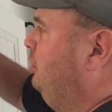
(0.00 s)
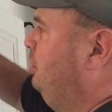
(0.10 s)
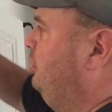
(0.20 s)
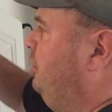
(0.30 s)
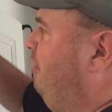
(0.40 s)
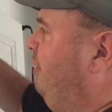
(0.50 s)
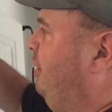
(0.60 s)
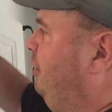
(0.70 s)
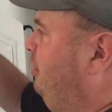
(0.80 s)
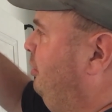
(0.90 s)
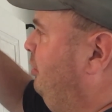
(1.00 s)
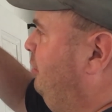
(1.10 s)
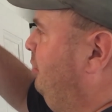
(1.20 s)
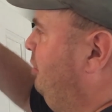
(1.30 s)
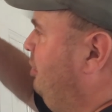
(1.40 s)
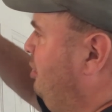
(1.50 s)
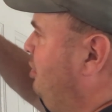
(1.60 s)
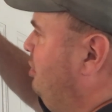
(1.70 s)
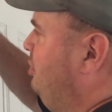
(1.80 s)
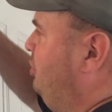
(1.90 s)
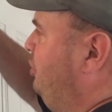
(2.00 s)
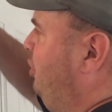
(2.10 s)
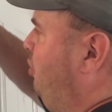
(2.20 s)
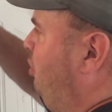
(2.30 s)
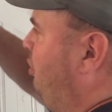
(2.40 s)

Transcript: Shove it in to the hole.